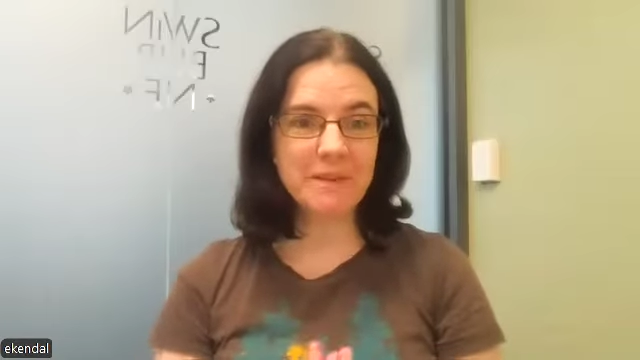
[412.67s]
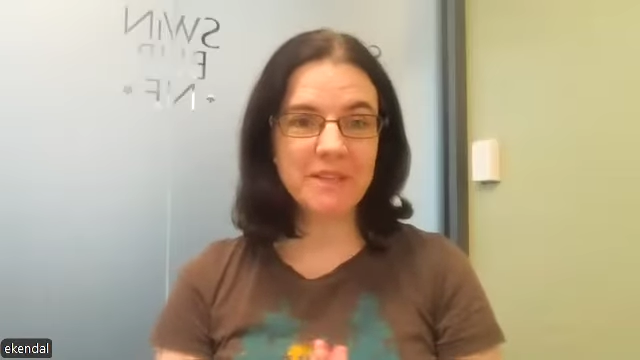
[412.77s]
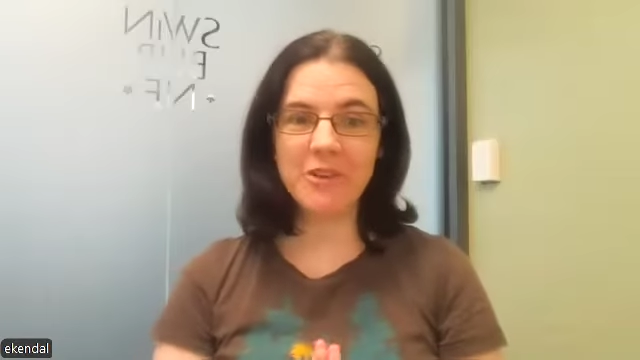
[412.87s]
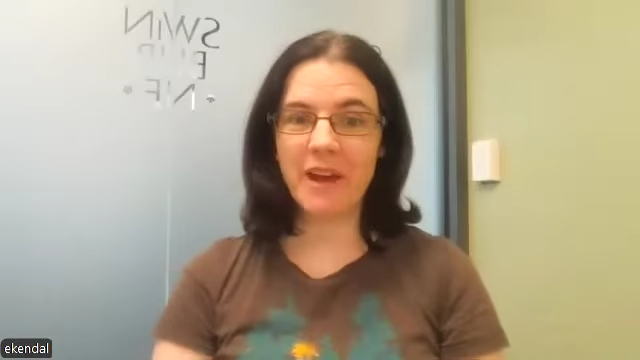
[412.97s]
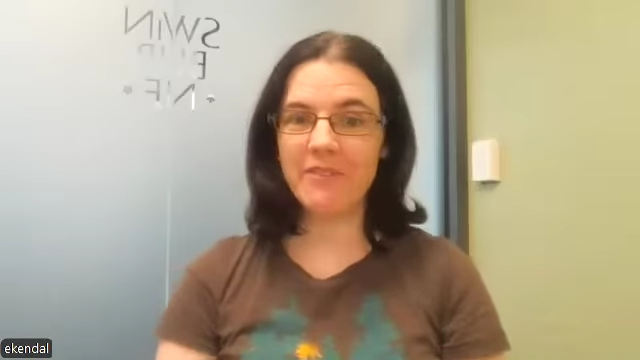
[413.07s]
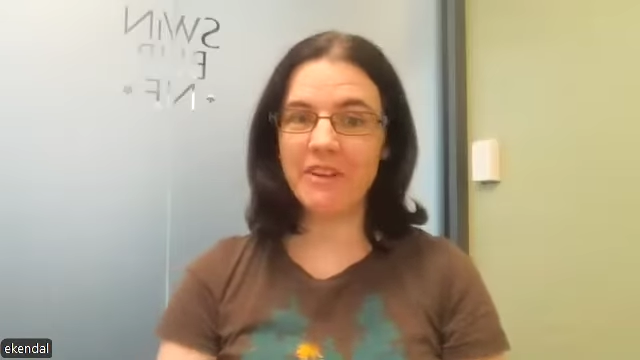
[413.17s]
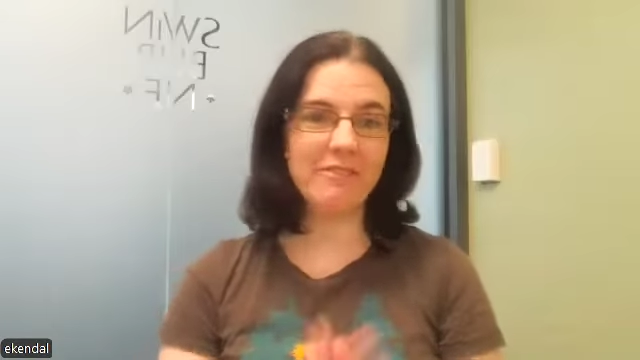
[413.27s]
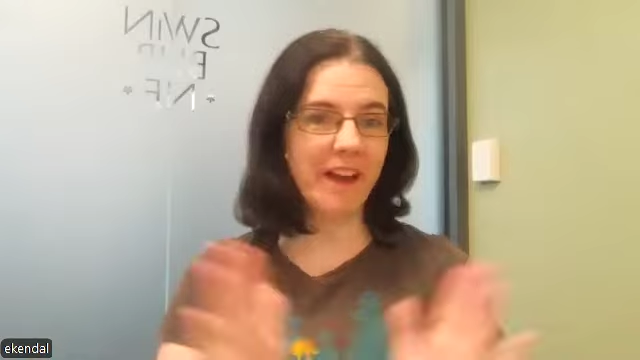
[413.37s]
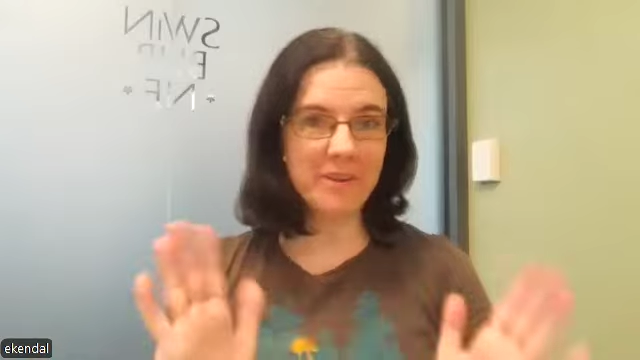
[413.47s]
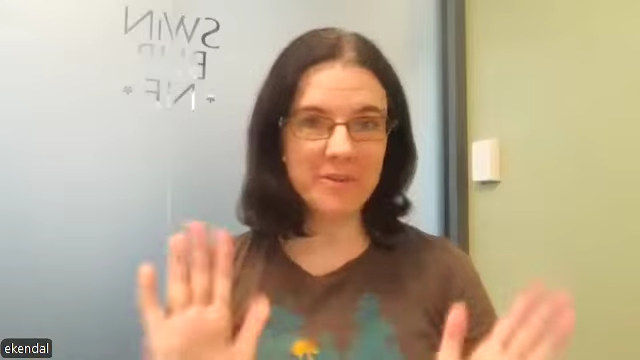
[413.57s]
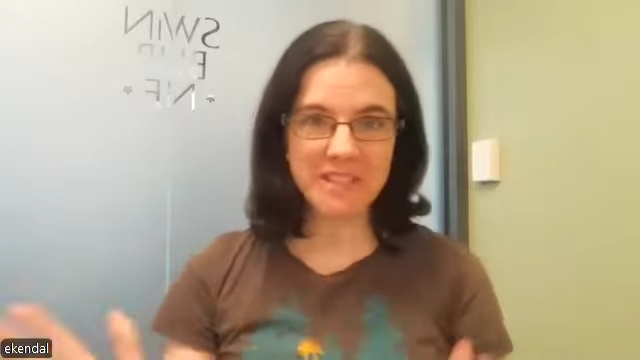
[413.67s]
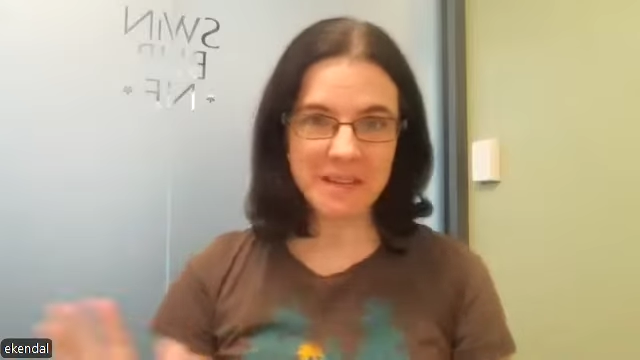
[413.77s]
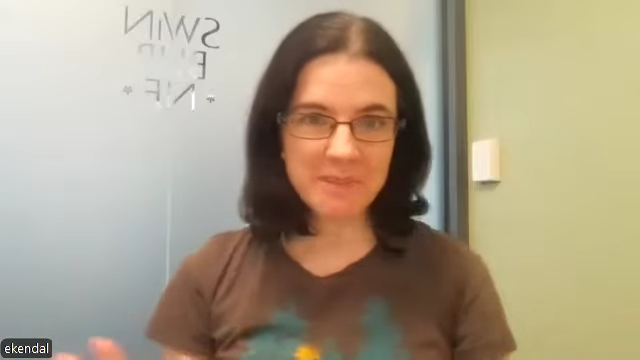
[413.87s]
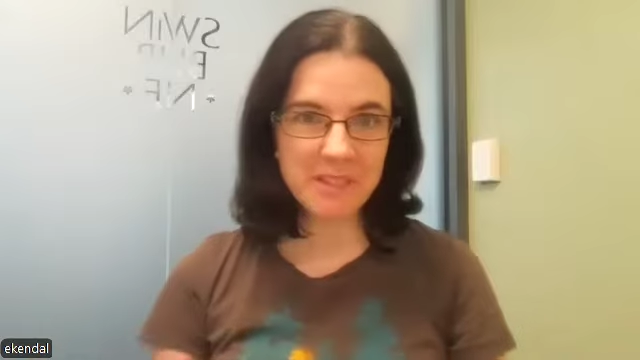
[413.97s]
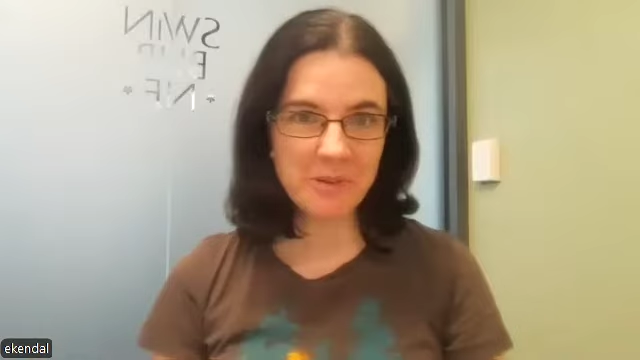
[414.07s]
but do you have any final
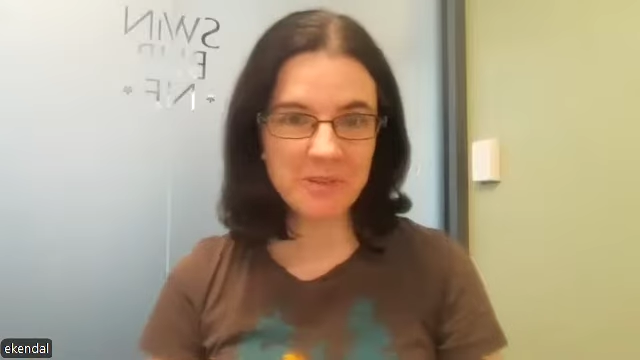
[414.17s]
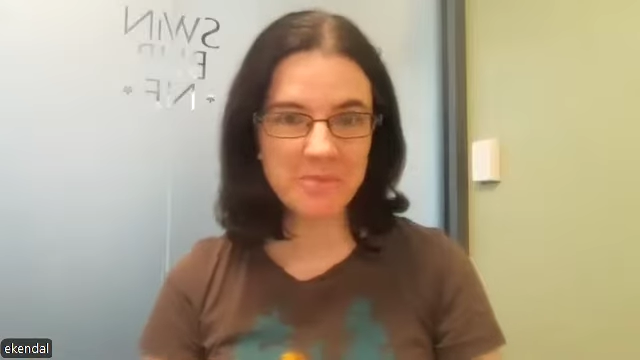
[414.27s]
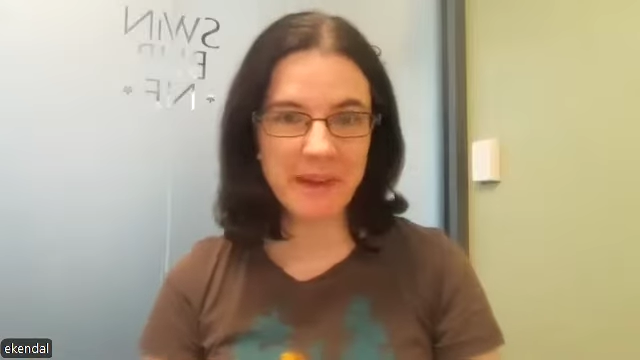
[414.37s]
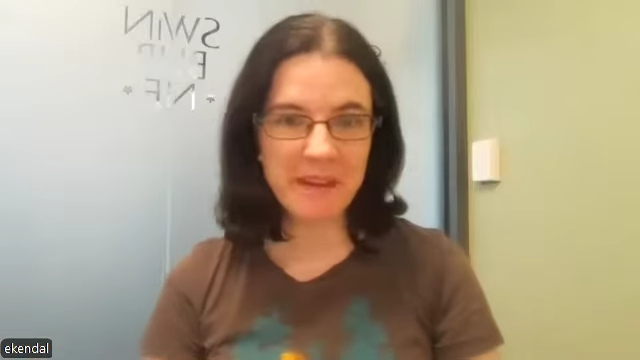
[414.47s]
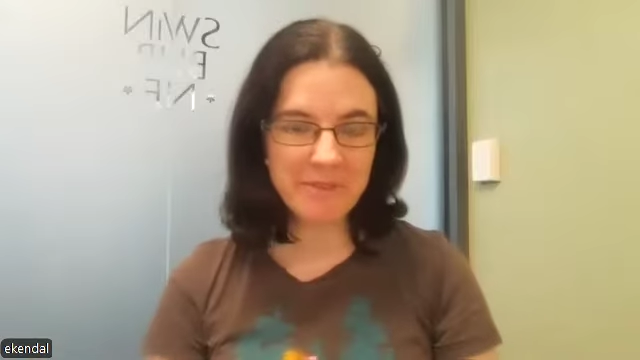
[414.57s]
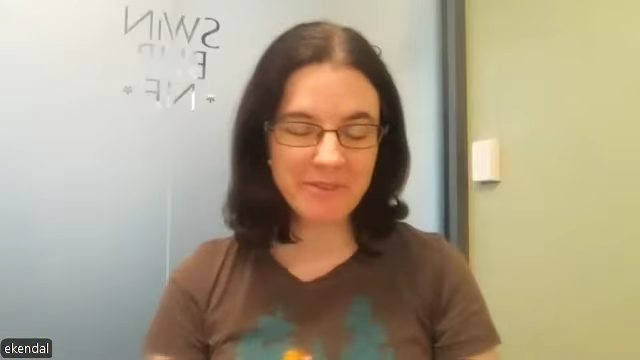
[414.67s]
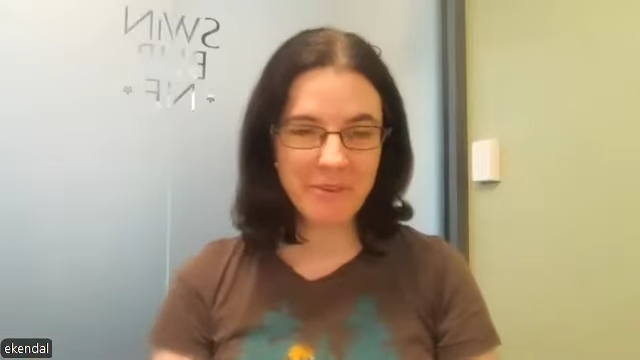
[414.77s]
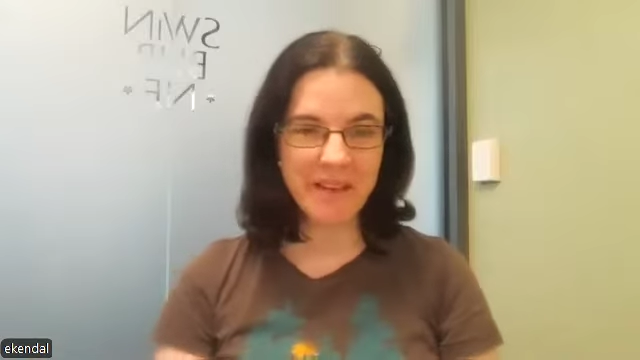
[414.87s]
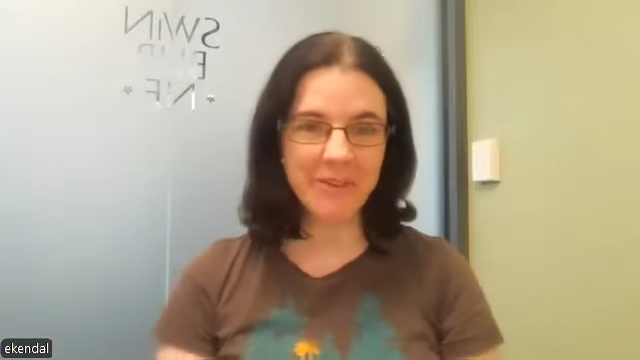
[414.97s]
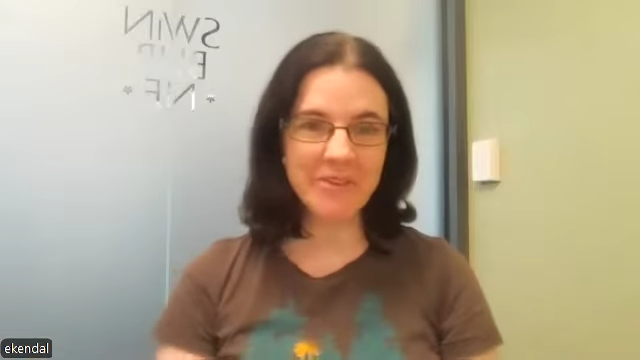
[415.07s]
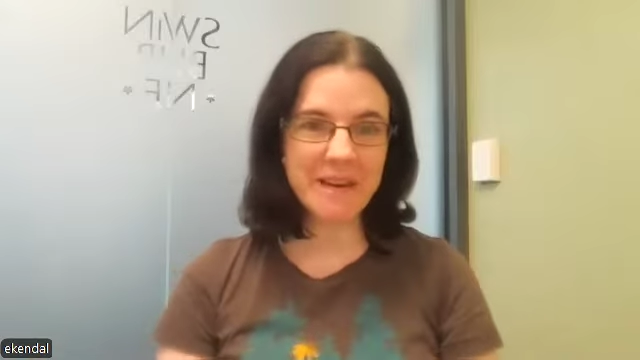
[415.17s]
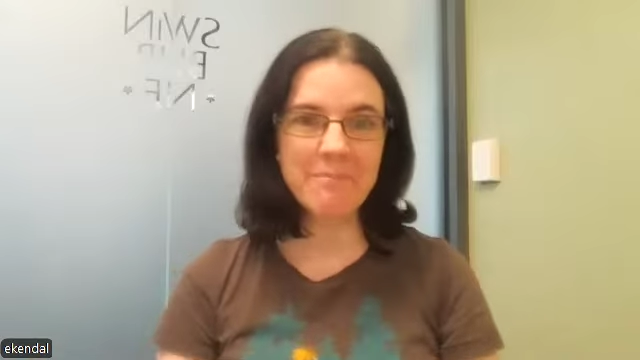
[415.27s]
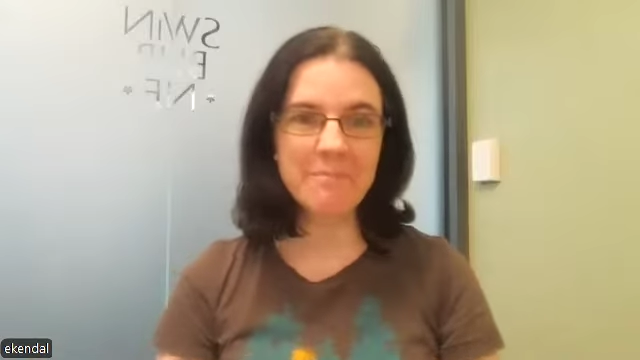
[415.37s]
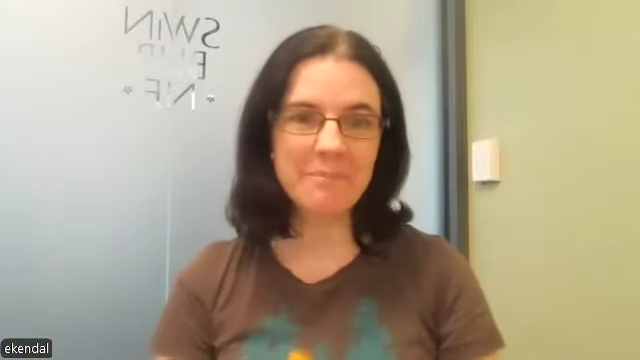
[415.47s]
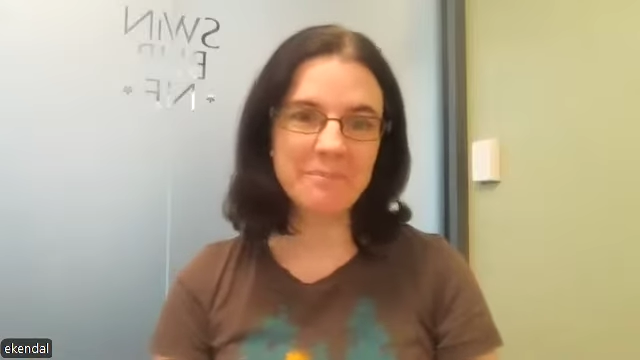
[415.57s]
statements you want to make before we close up?